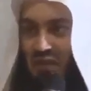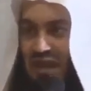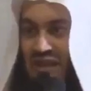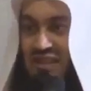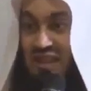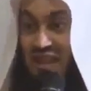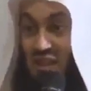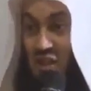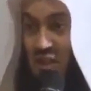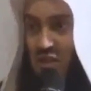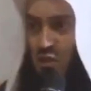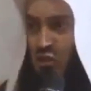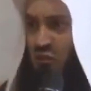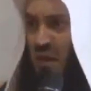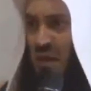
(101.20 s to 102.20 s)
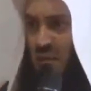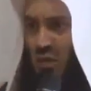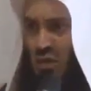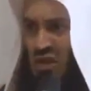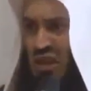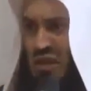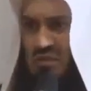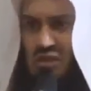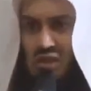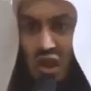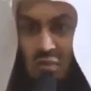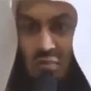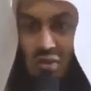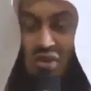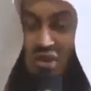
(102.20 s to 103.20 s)
I've had teachers who've been Muslims,
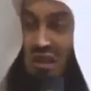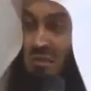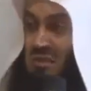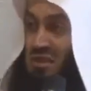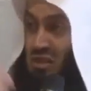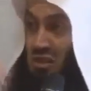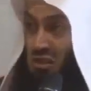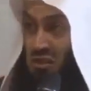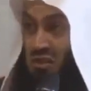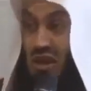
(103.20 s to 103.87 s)
non Muslims,